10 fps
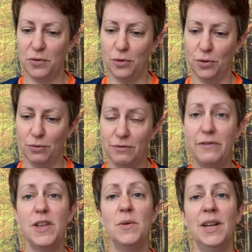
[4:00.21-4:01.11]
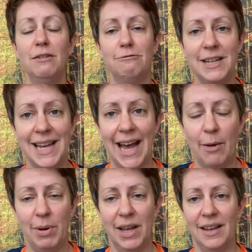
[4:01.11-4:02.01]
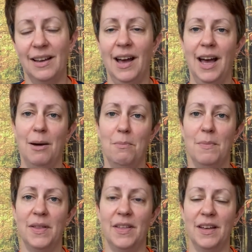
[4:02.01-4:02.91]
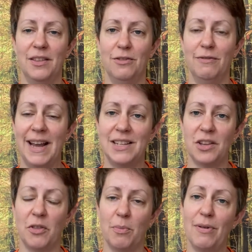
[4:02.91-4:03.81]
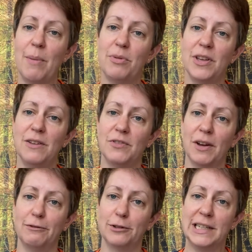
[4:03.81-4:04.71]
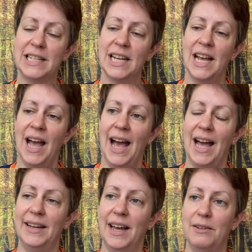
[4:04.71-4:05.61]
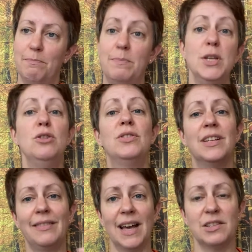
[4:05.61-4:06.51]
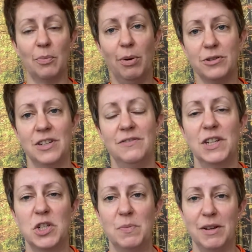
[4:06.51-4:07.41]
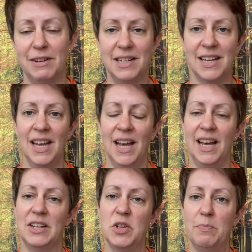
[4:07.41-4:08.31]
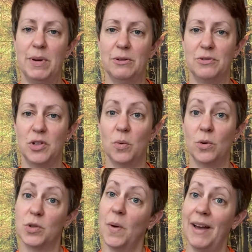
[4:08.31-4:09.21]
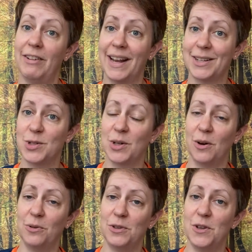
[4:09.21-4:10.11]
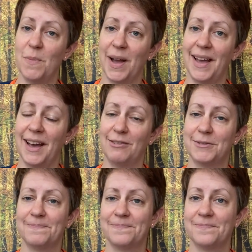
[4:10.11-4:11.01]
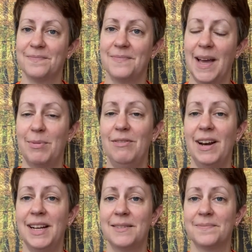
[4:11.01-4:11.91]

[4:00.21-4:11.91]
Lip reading: for reviewing, recapping the race and the prep that you've done for it, and using that as a positive experience to build towards whatever next goal you might have. Happy running.